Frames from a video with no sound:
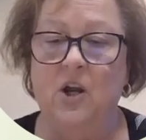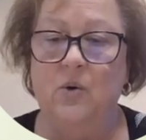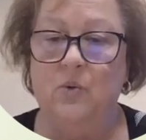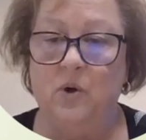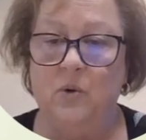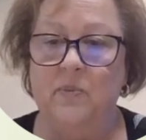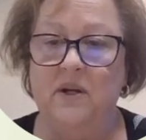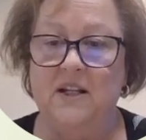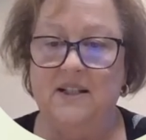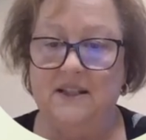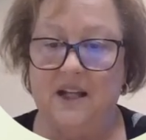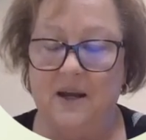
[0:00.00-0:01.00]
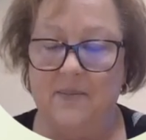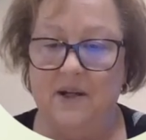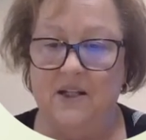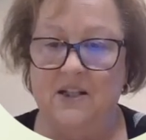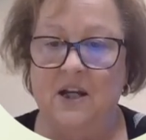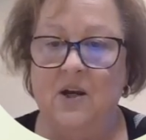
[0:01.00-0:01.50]
grouping
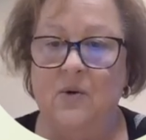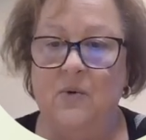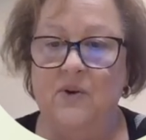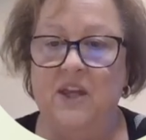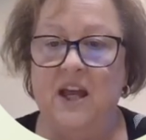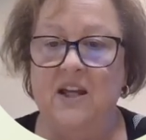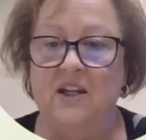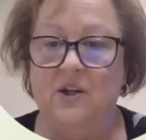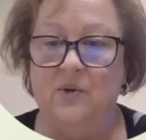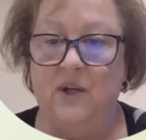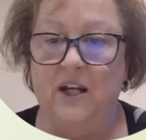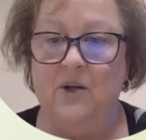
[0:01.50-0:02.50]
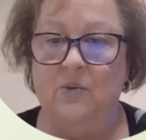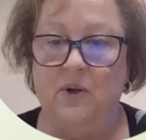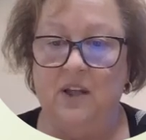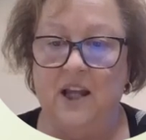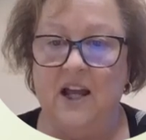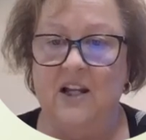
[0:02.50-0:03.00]
assignment with that unique
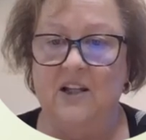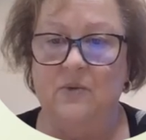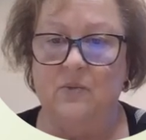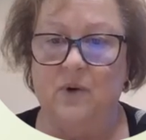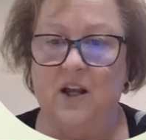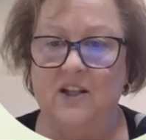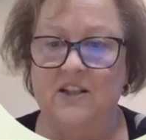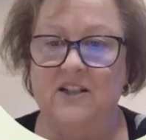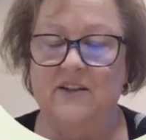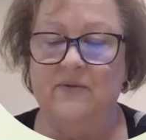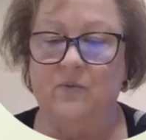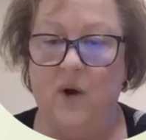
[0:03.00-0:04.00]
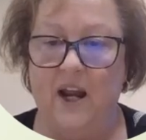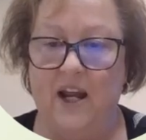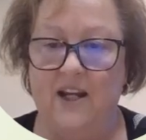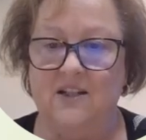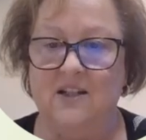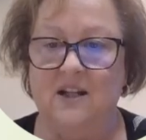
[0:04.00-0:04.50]
relative
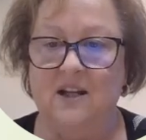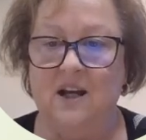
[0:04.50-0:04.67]
weight,